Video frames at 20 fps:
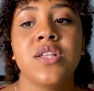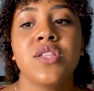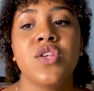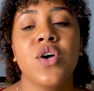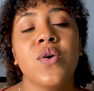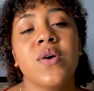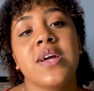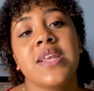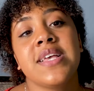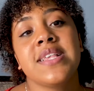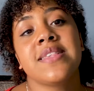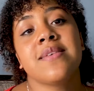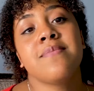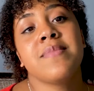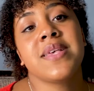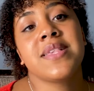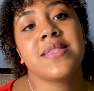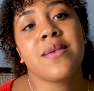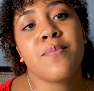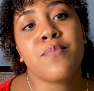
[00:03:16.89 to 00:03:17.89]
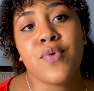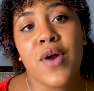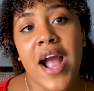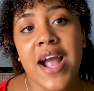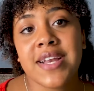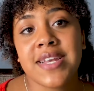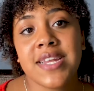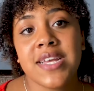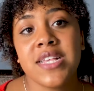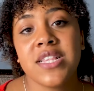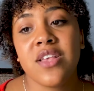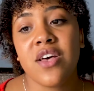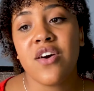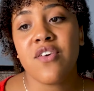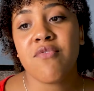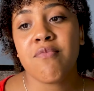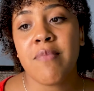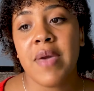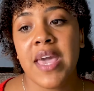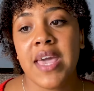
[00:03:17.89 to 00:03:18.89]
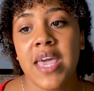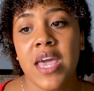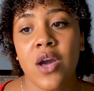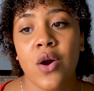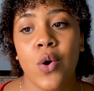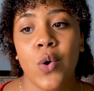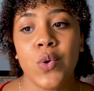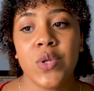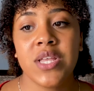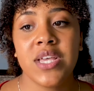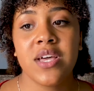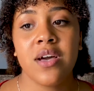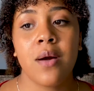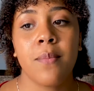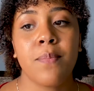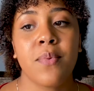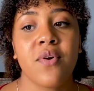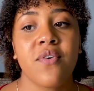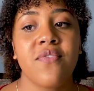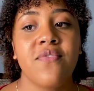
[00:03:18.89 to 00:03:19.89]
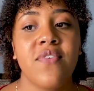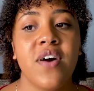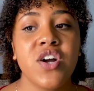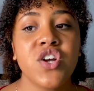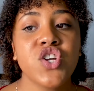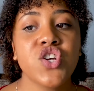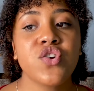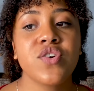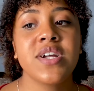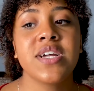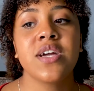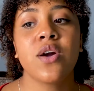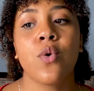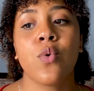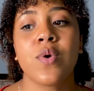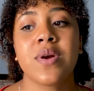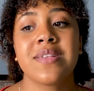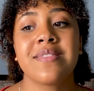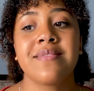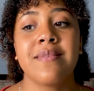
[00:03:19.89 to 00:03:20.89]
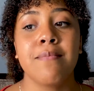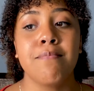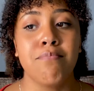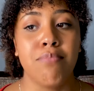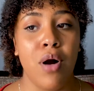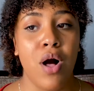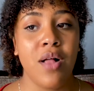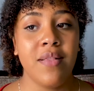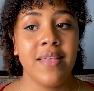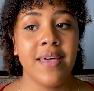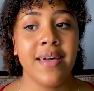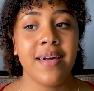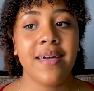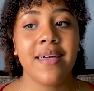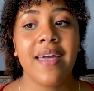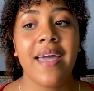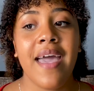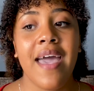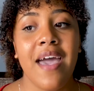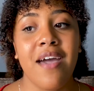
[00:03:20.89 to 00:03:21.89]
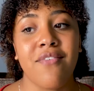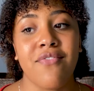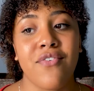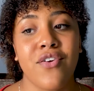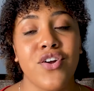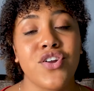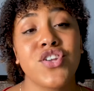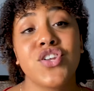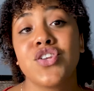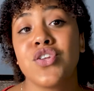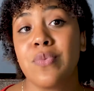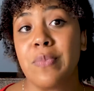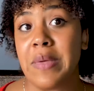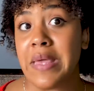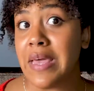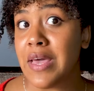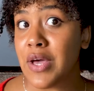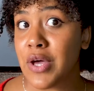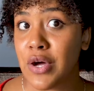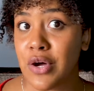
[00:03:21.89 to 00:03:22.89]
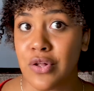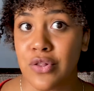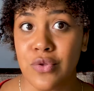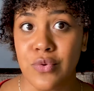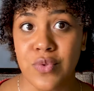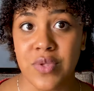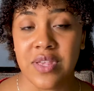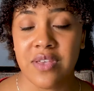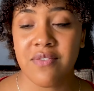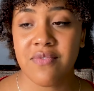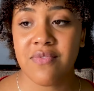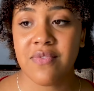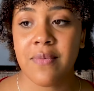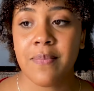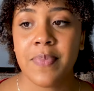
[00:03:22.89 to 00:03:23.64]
Tokenism is the practice of making only a perfunctory or symbolic effort to be inclusive,